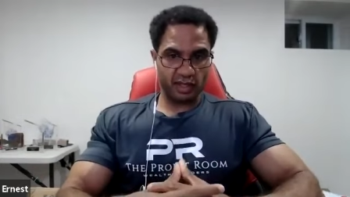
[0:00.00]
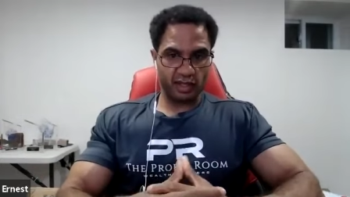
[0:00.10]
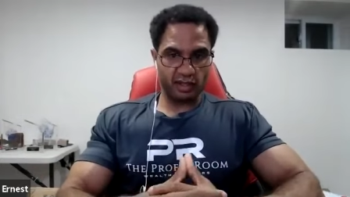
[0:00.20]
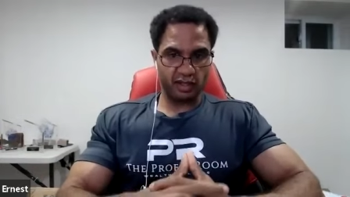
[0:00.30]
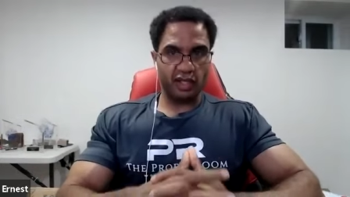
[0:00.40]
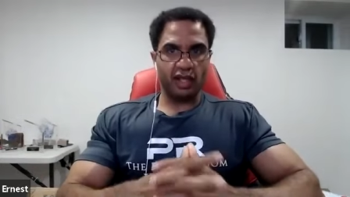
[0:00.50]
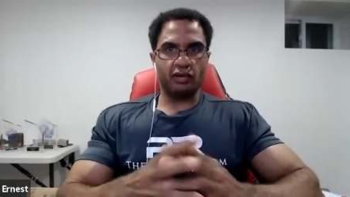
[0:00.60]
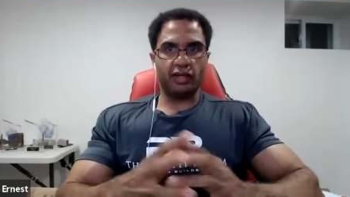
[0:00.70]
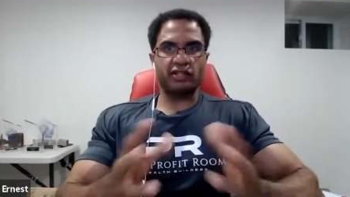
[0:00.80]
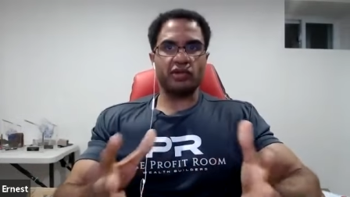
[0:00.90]
And
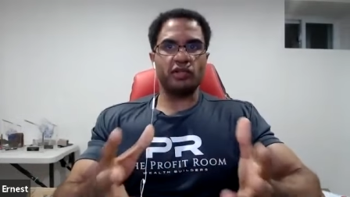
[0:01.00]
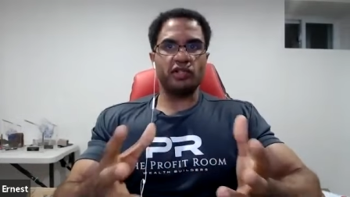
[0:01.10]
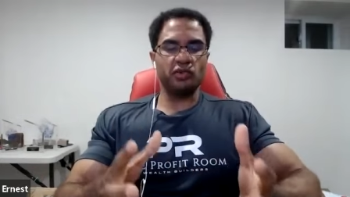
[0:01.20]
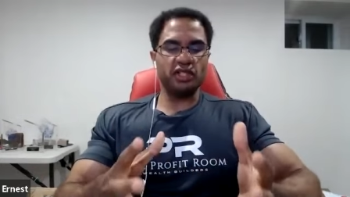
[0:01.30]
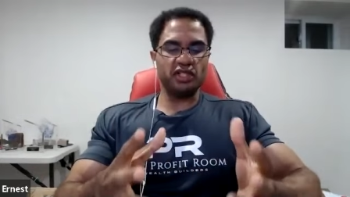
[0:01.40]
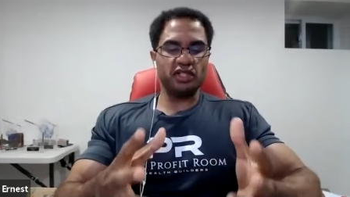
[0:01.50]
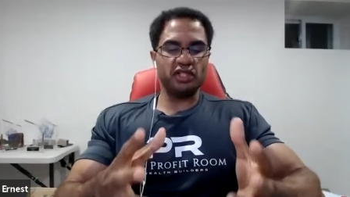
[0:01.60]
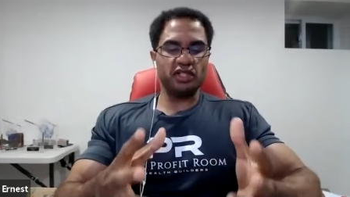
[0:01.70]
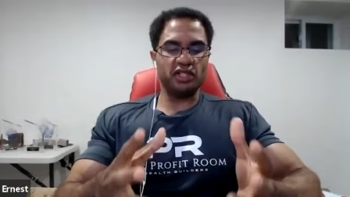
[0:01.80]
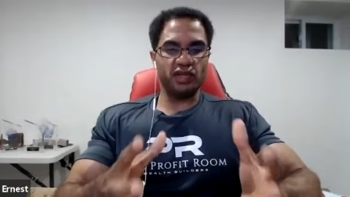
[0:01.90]
that's why we do
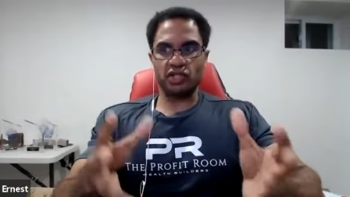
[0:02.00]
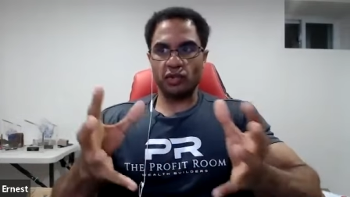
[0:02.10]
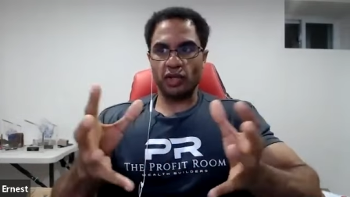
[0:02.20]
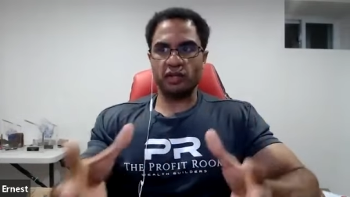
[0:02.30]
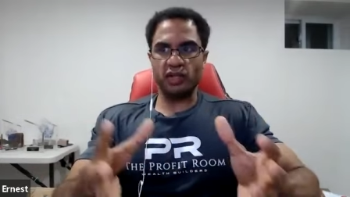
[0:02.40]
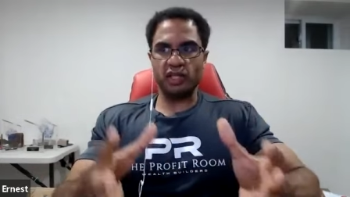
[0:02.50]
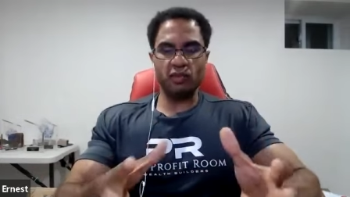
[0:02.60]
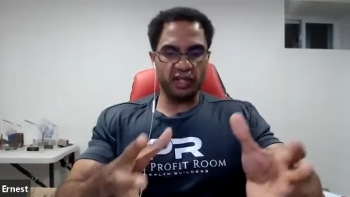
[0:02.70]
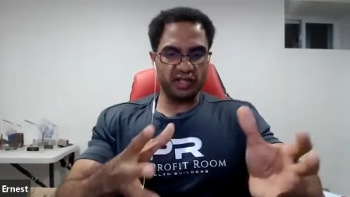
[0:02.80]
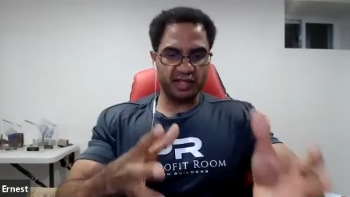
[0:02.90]
these videos, so
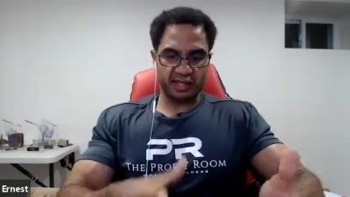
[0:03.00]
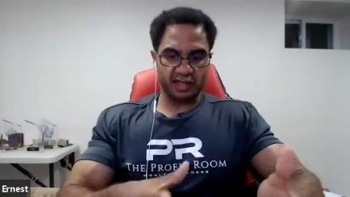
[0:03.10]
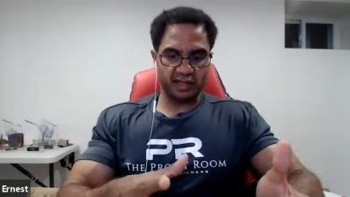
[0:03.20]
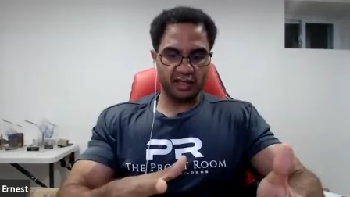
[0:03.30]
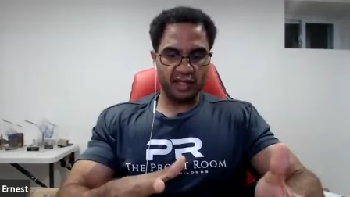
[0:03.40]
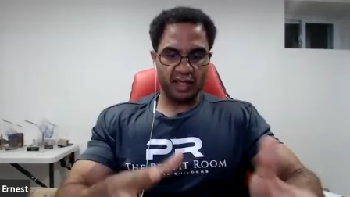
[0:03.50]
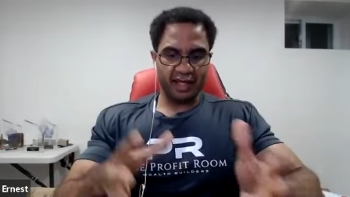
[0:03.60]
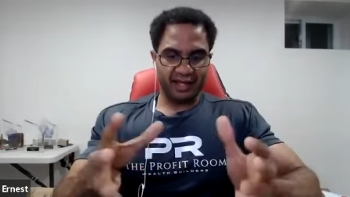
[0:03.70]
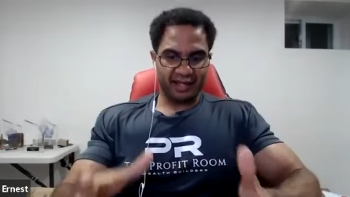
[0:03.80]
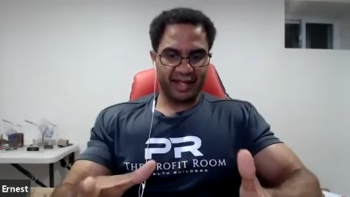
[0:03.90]
other people can
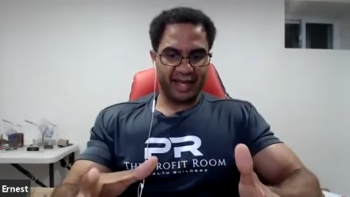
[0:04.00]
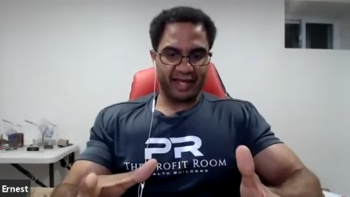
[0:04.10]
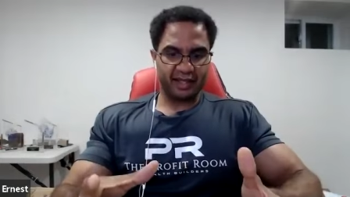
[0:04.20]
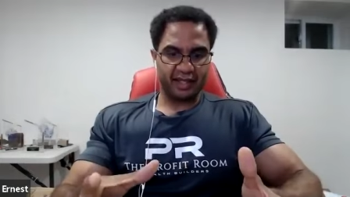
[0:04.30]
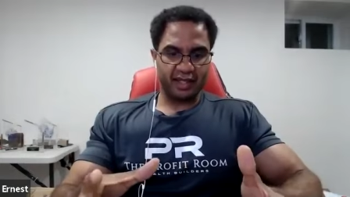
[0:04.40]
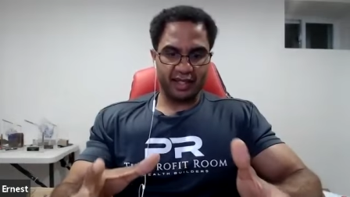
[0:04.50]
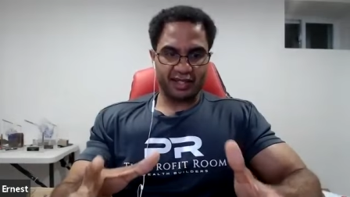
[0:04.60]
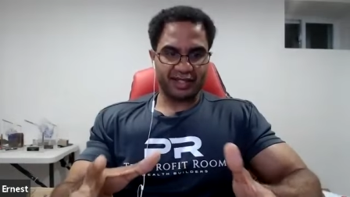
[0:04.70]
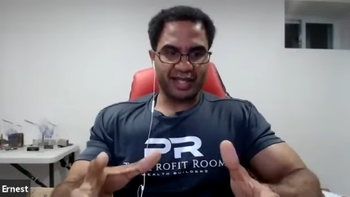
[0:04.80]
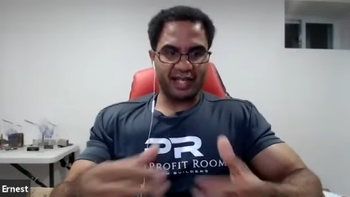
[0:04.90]
see that
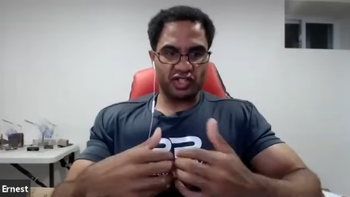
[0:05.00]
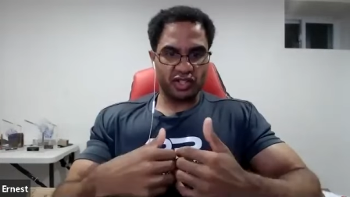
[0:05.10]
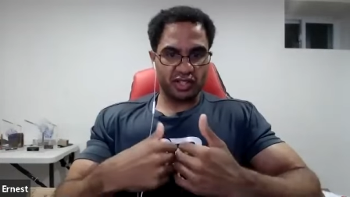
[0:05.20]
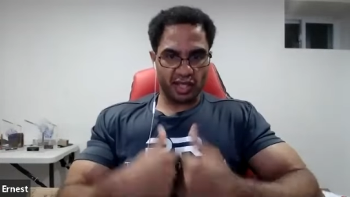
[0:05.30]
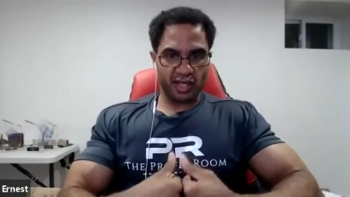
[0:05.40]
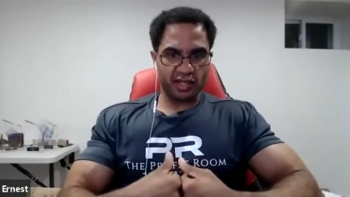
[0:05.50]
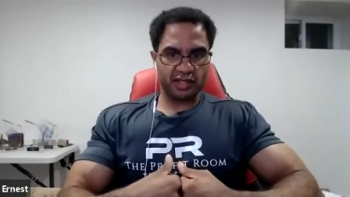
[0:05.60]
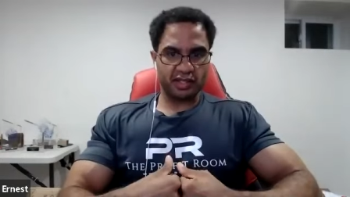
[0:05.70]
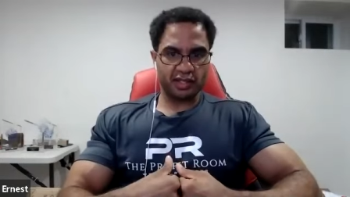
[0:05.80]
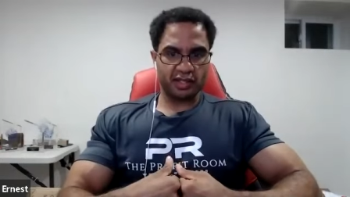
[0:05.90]
it's not just
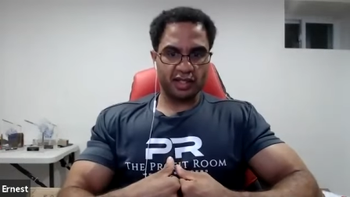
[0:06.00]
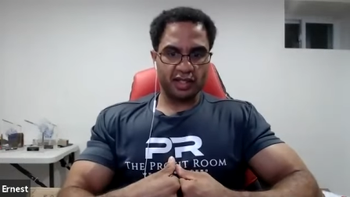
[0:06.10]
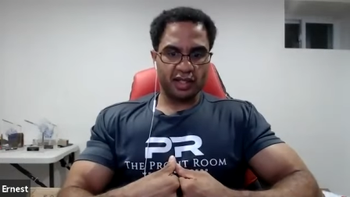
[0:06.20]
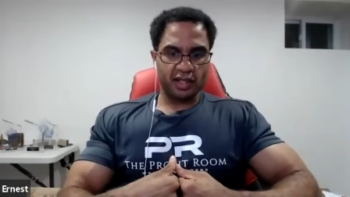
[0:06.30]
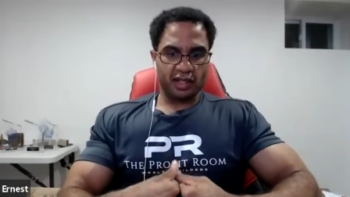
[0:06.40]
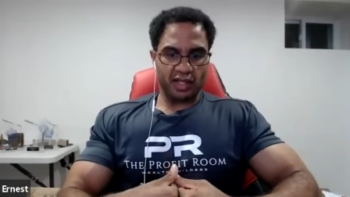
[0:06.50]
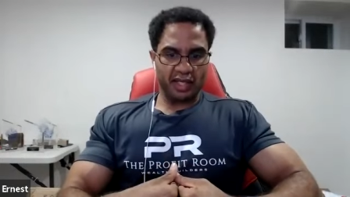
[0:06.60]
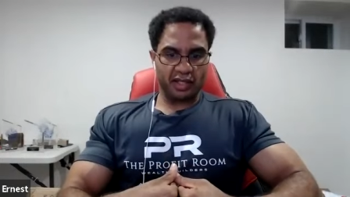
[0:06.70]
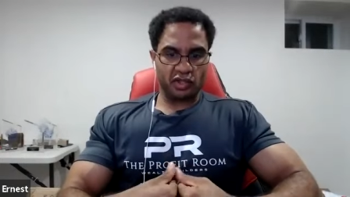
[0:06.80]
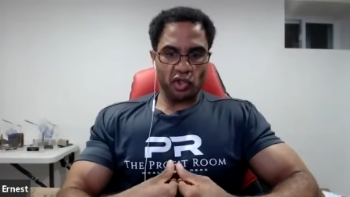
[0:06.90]
us,
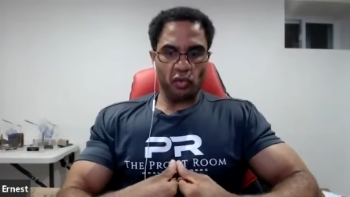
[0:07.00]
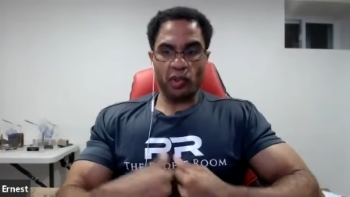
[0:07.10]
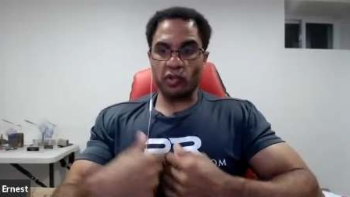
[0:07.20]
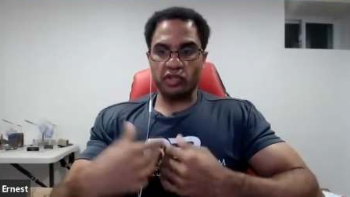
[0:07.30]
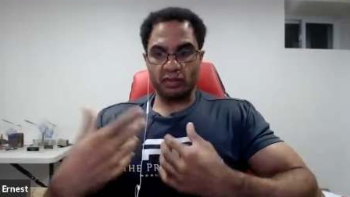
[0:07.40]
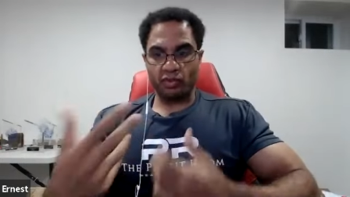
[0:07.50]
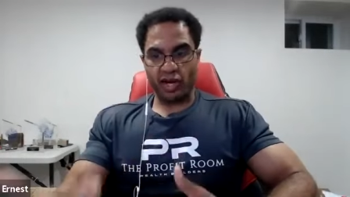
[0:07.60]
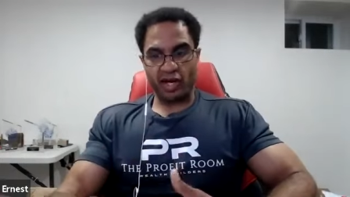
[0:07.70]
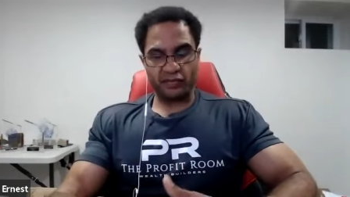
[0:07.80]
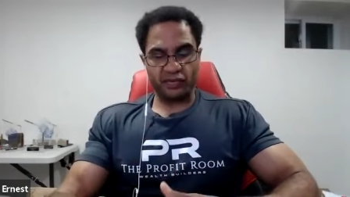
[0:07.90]
like, you know,
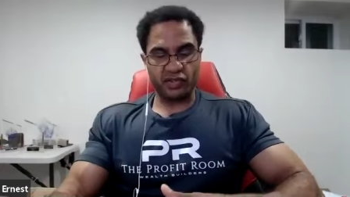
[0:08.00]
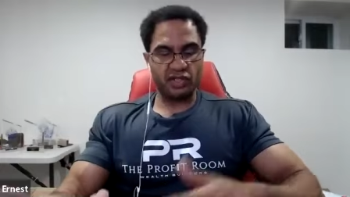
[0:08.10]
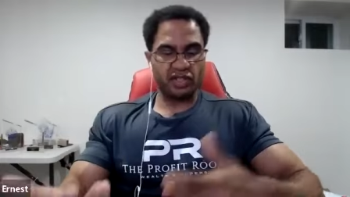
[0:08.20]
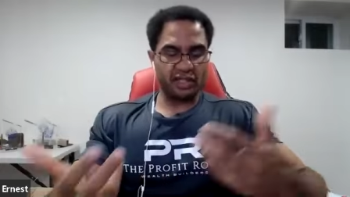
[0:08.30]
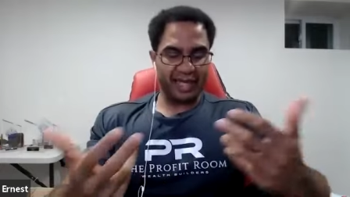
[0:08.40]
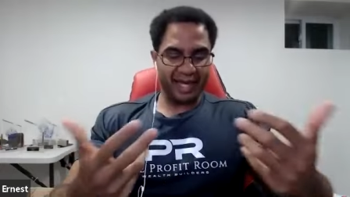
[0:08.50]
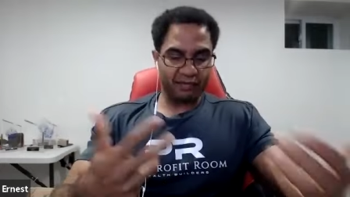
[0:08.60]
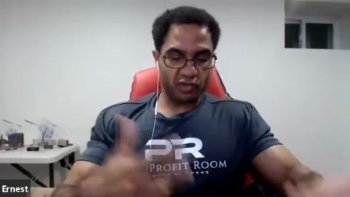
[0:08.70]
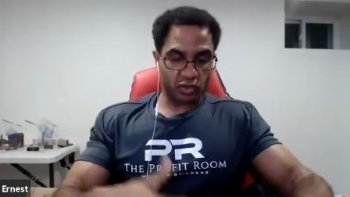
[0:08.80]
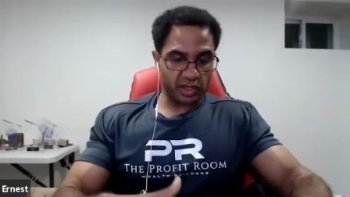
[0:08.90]
posting profits and
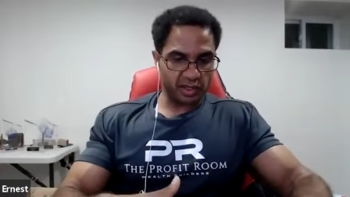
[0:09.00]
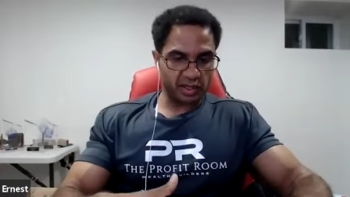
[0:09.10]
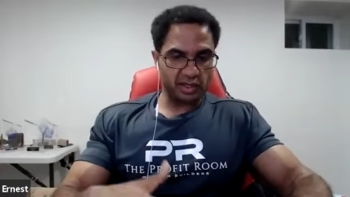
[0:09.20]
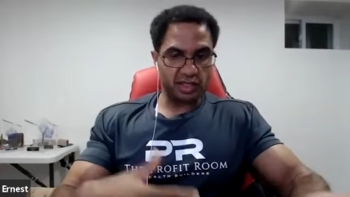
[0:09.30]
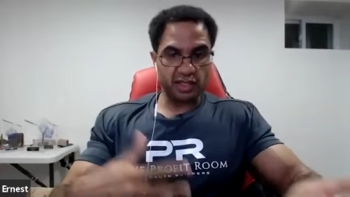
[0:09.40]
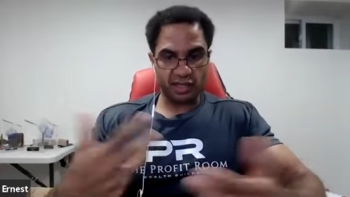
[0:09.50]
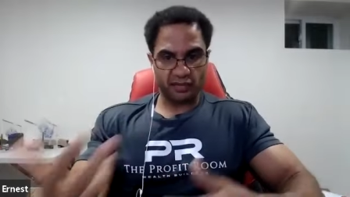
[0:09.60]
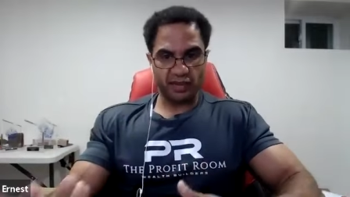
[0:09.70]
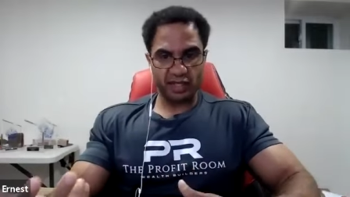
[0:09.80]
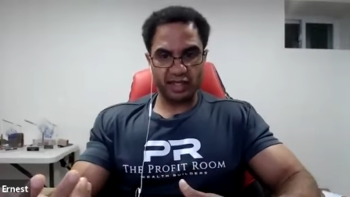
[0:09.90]
live trades
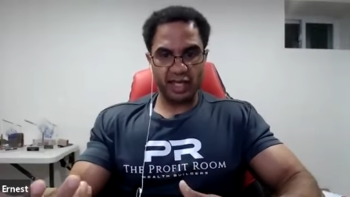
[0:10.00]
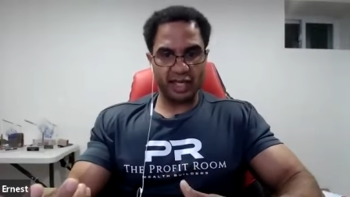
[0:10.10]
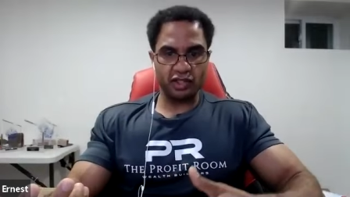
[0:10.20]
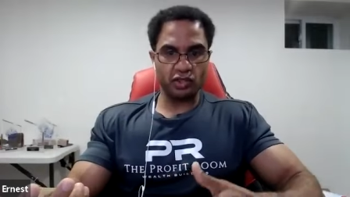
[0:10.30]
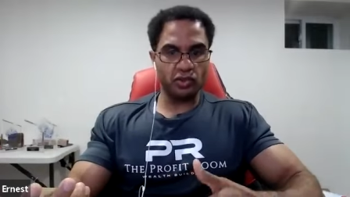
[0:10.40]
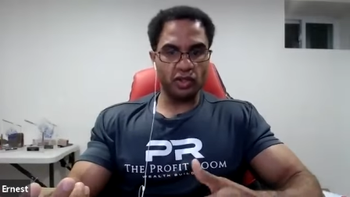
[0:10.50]
and stuff like that.